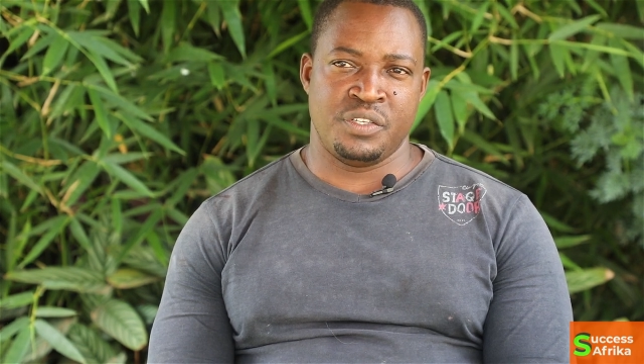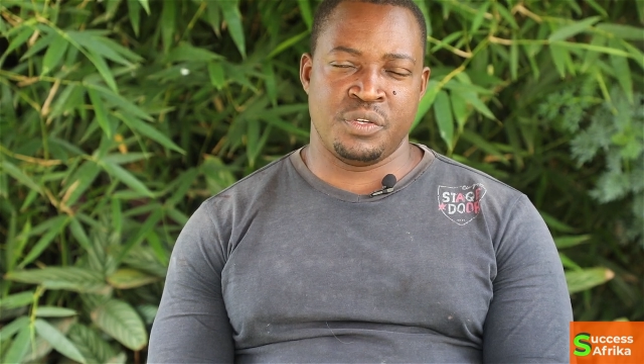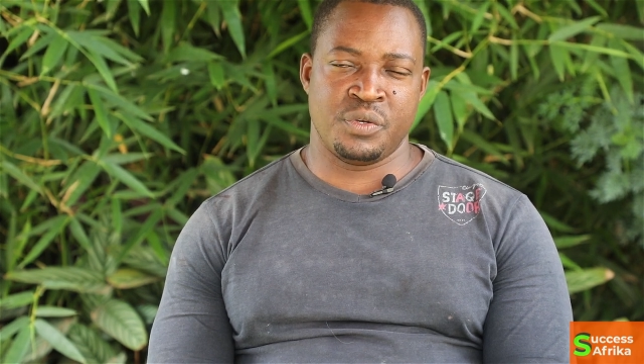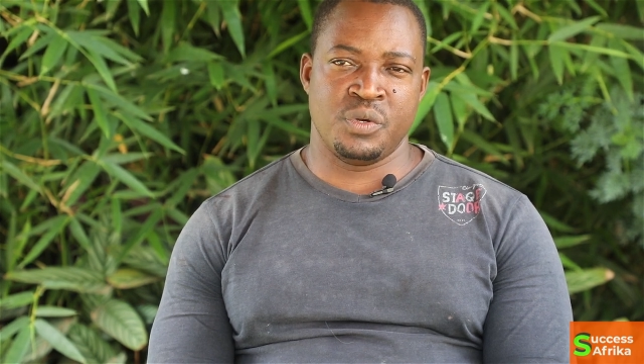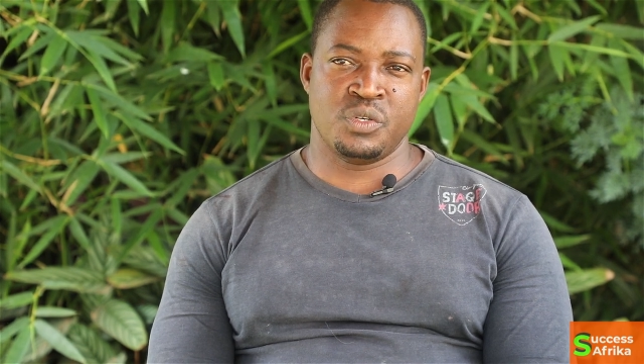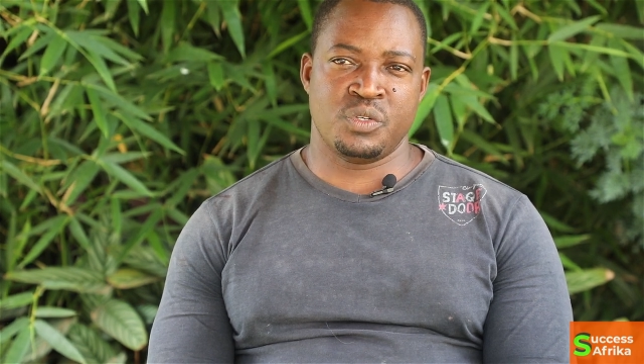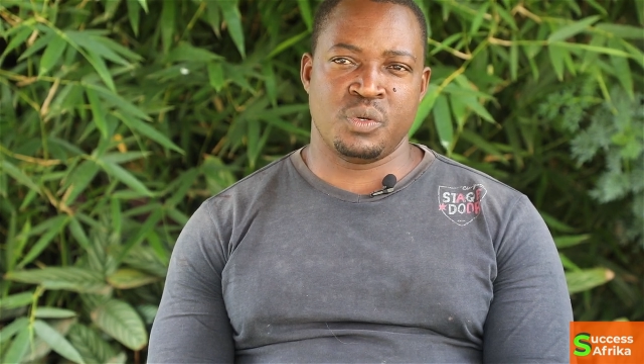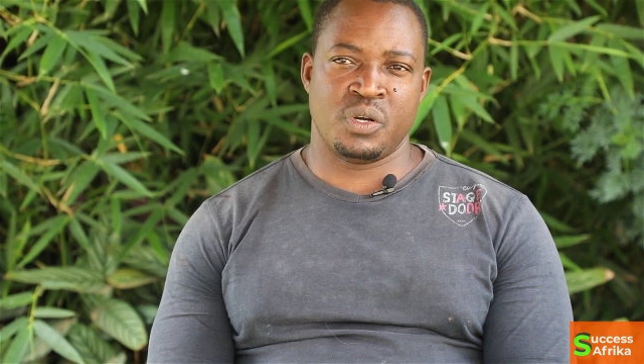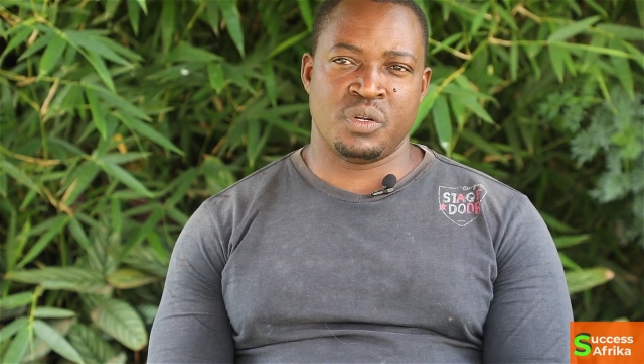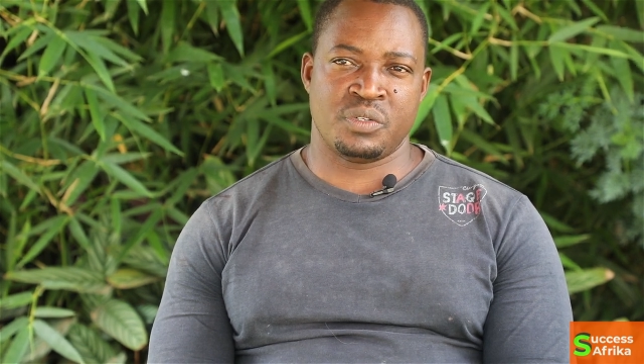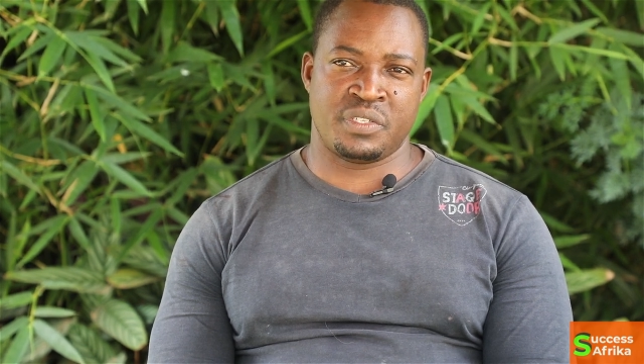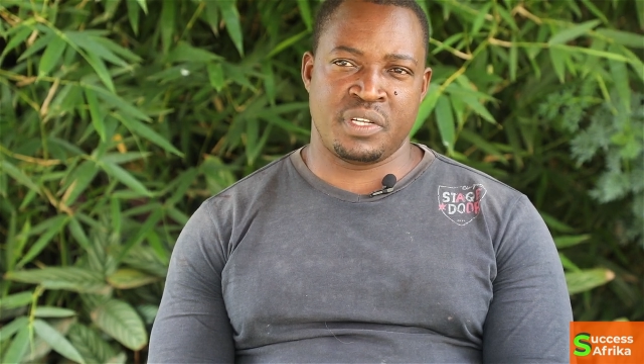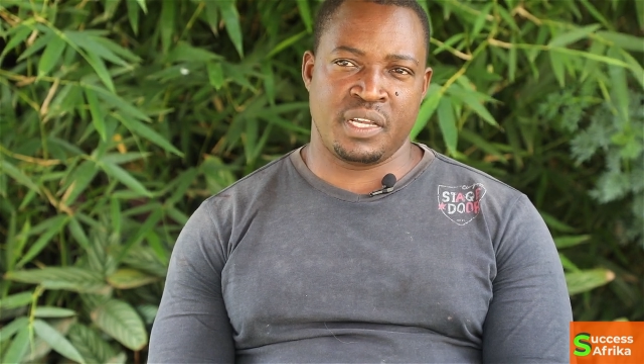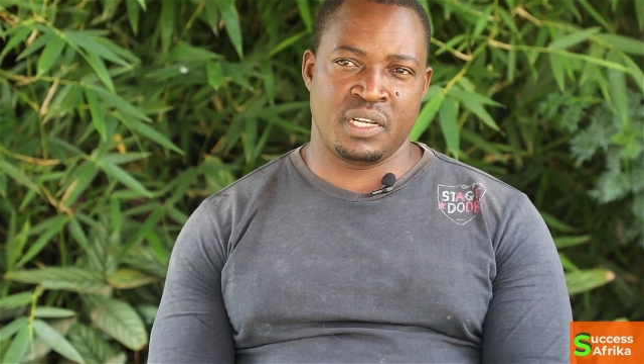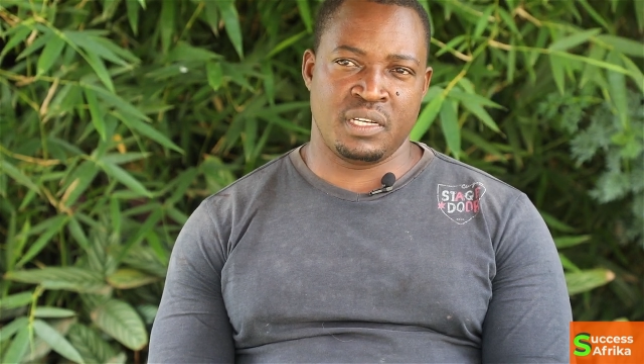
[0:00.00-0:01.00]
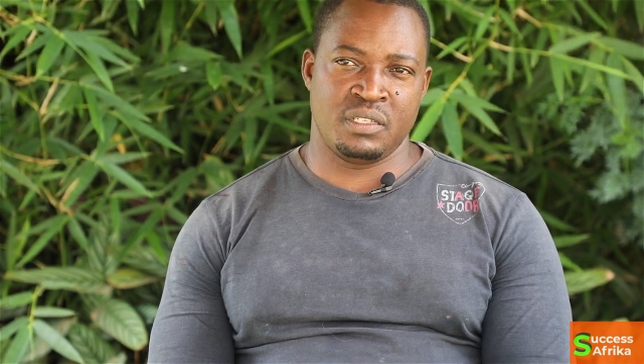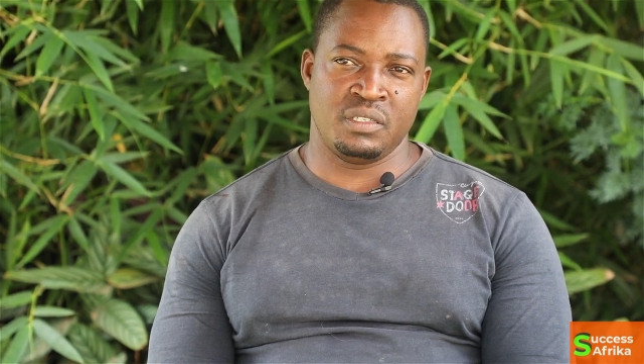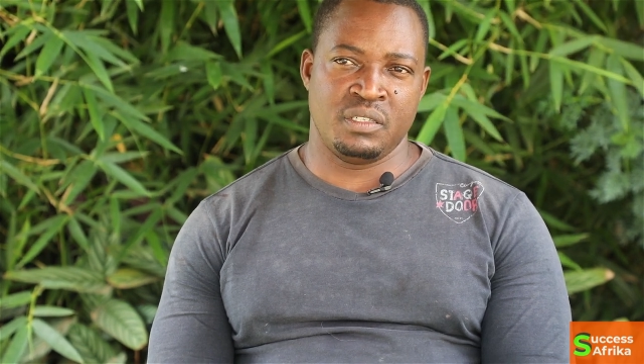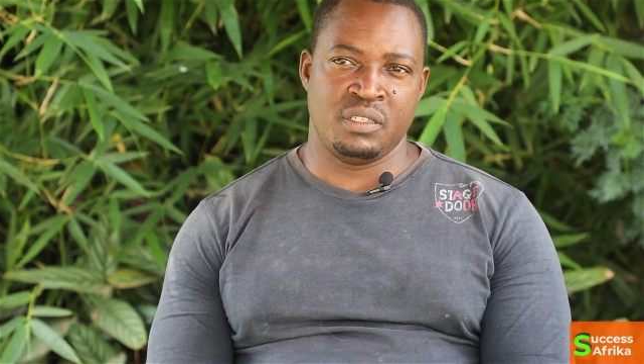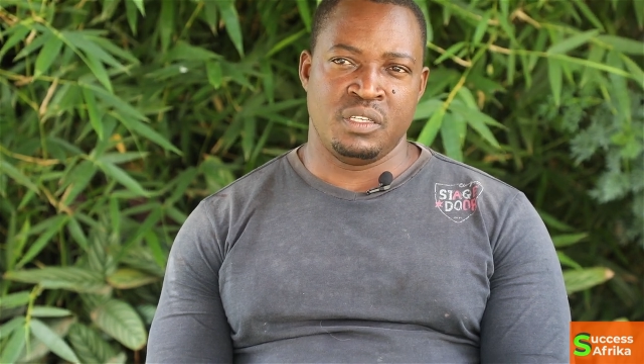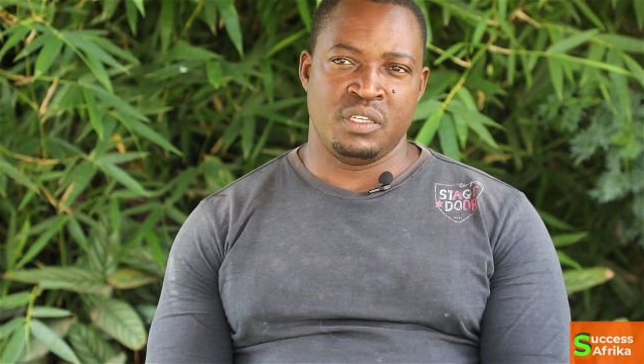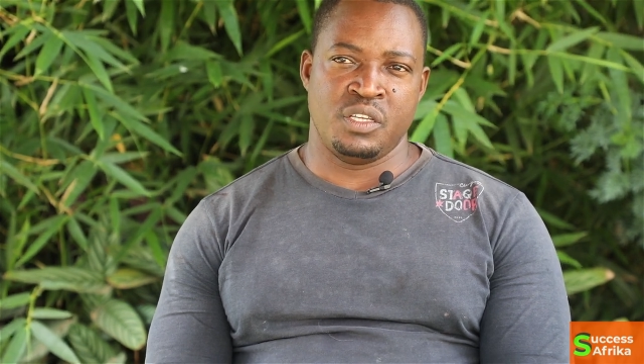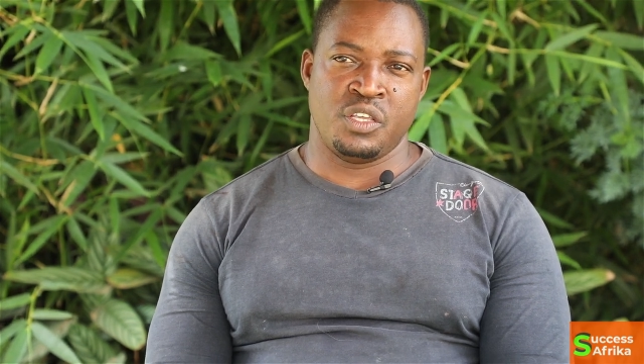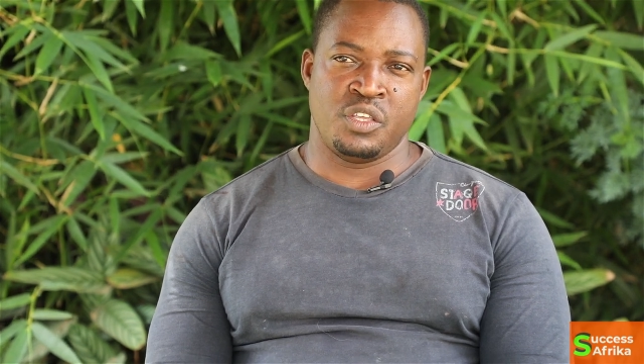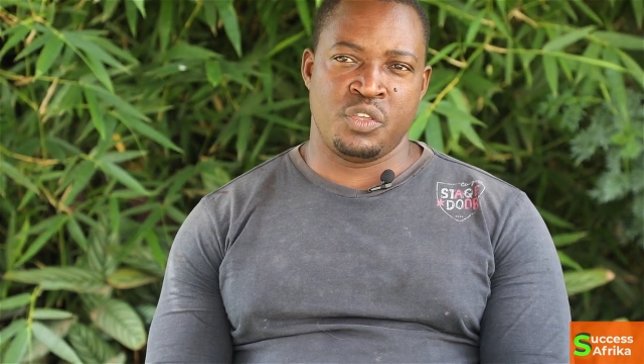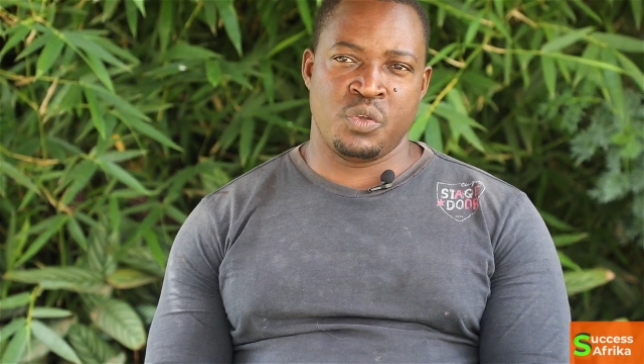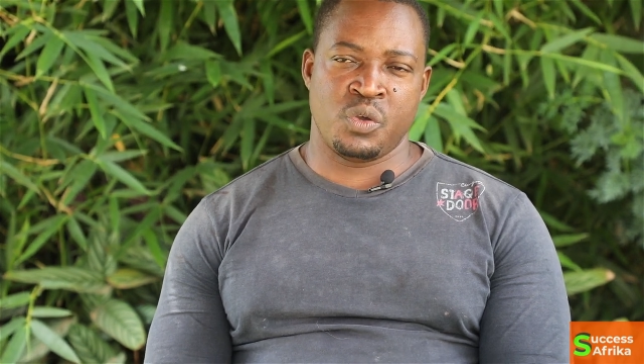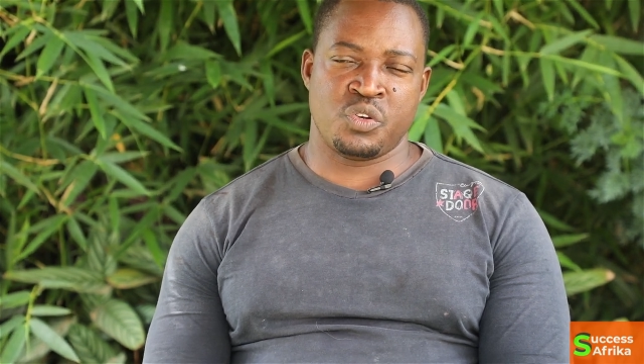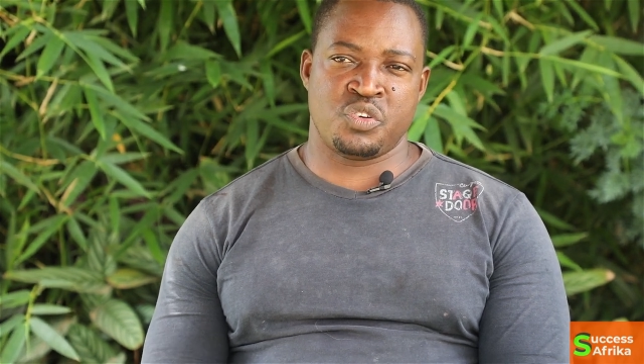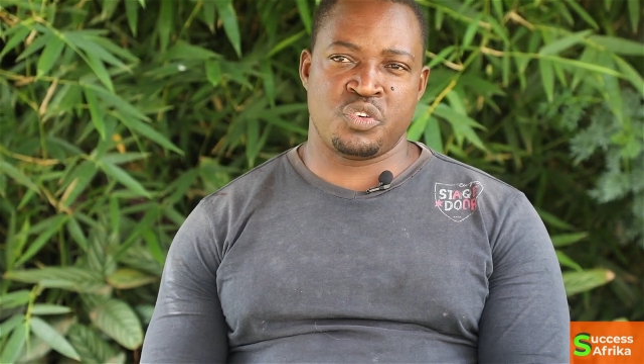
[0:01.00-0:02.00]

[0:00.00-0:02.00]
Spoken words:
You go to a hotel, you're